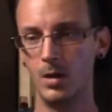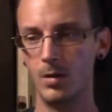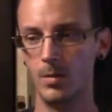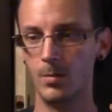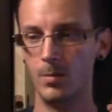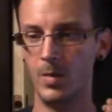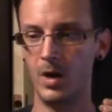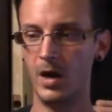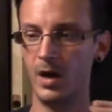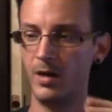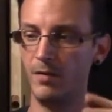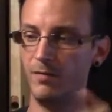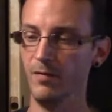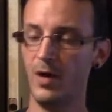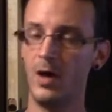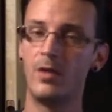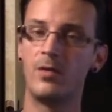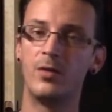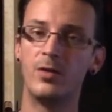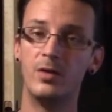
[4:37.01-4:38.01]
my
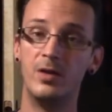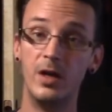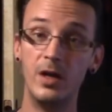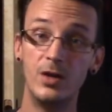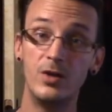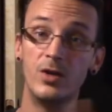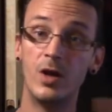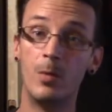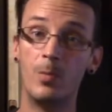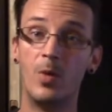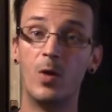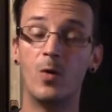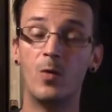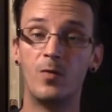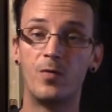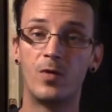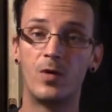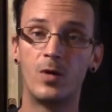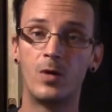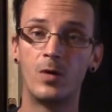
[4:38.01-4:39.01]
father did jump
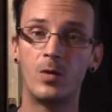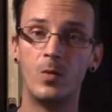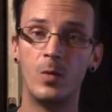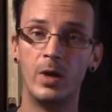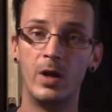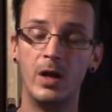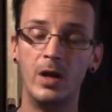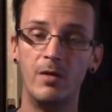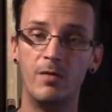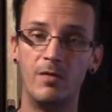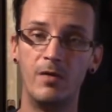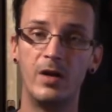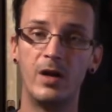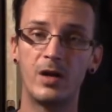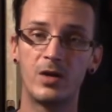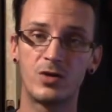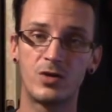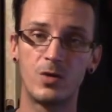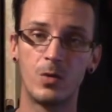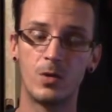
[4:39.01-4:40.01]
over when he
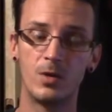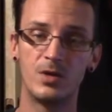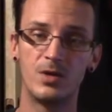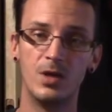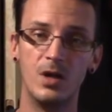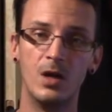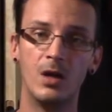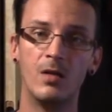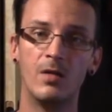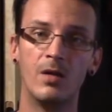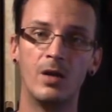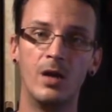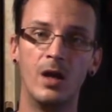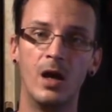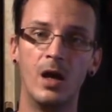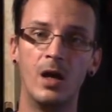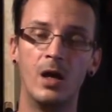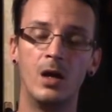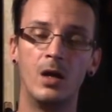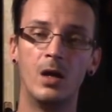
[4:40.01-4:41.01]
finished towards the end of the
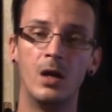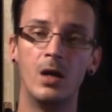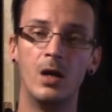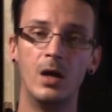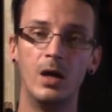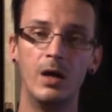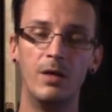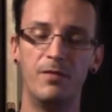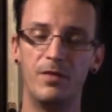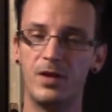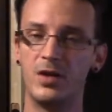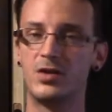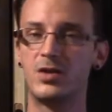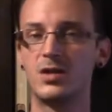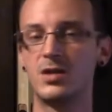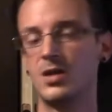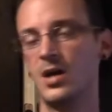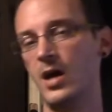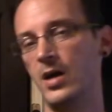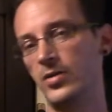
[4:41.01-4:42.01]
day. He finished
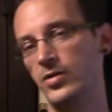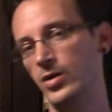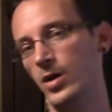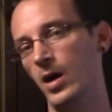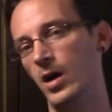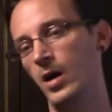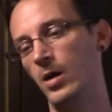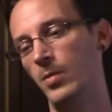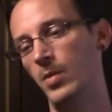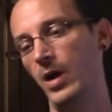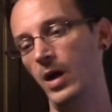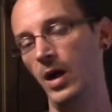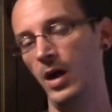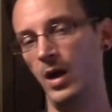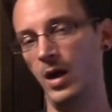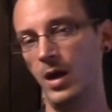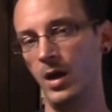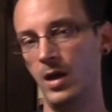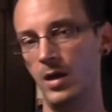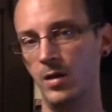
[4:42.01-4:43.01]
his last job
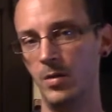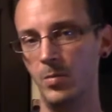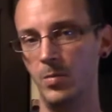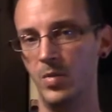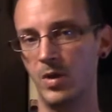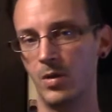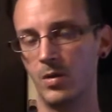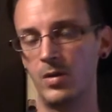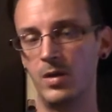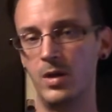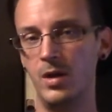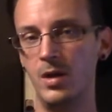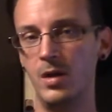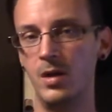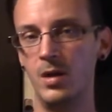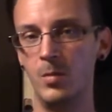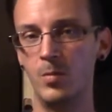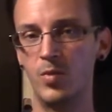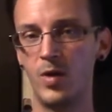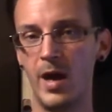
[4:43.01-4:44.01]
and built
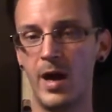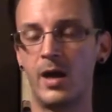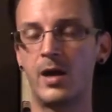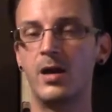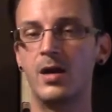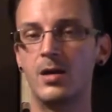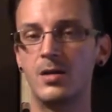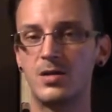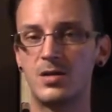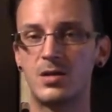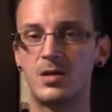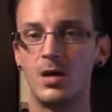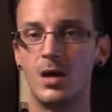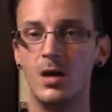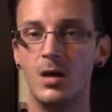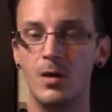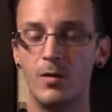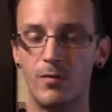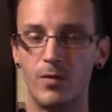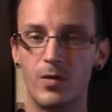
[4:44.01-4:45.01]
the brackets
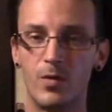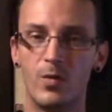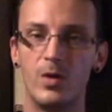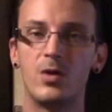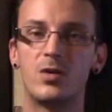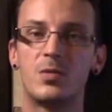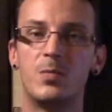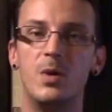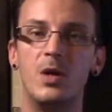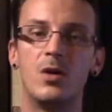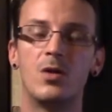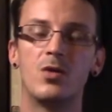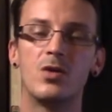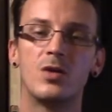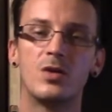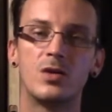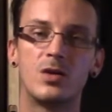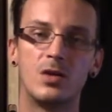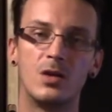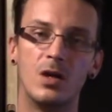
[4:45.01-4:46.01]
for the rear
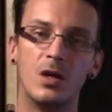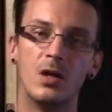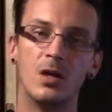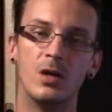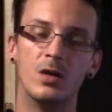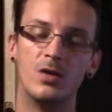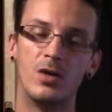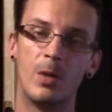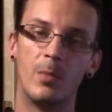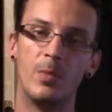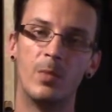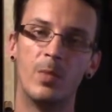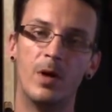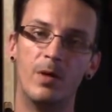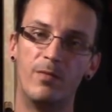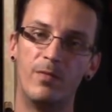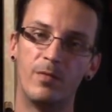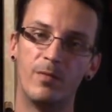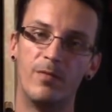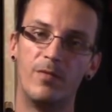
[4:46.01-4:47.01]
speakers to jump them
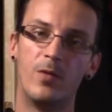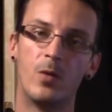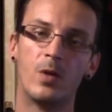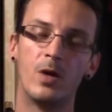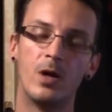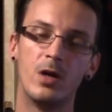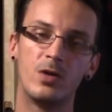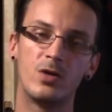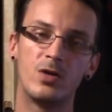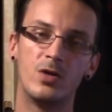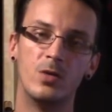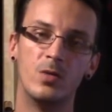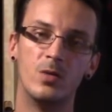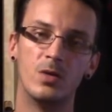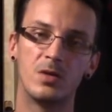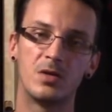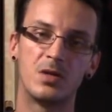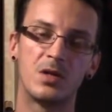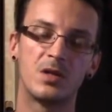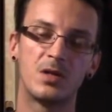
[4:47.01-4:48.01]
up from 4 inch to the
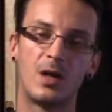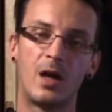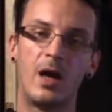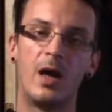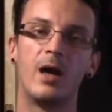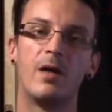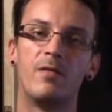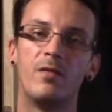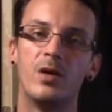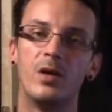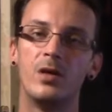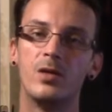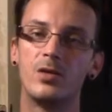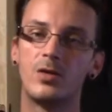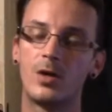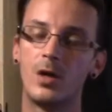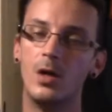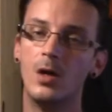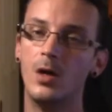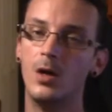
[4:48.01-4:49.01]
6.5
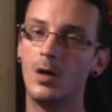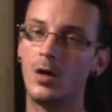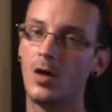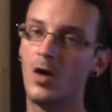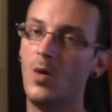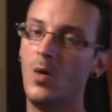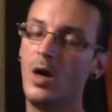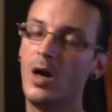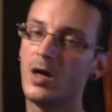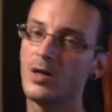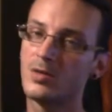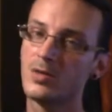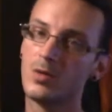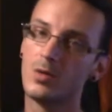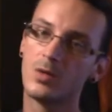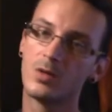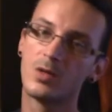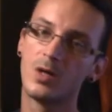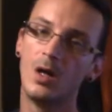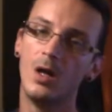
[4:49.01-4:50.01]
inch
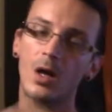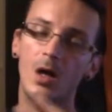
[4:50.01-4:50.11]
coaxials.